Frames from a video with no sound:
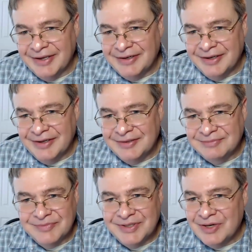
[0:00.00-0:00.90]
and
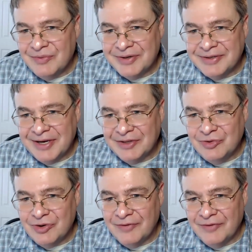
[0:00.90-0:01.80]
we're down to
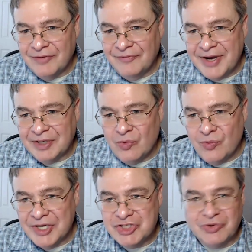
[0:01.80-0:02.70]
our final
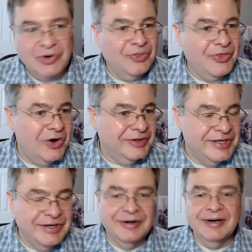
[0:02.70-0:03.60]
question or thought
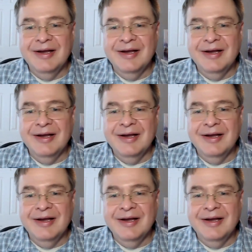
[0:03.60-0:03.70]
here.